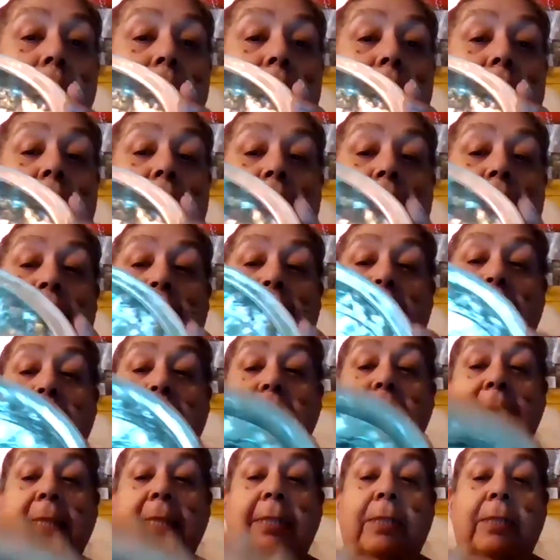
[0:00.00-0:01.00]
and
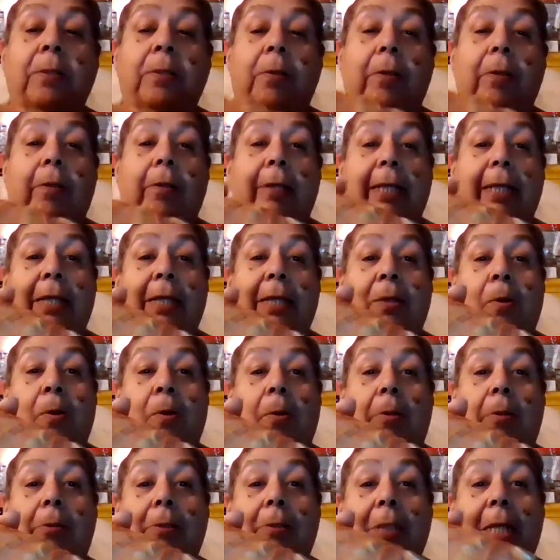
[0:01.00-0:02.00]
it's totally
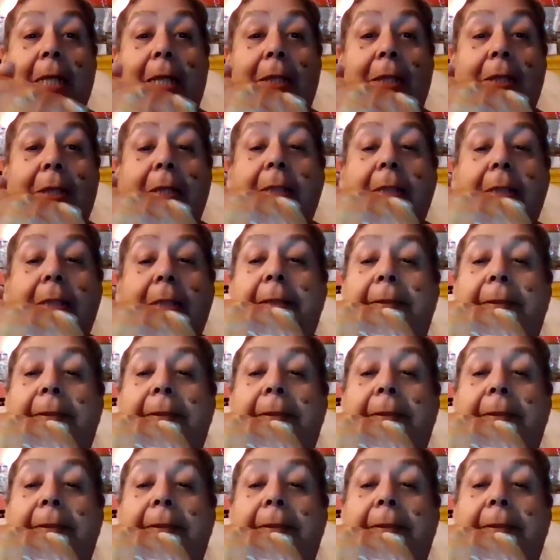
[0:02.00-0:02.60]
coral color.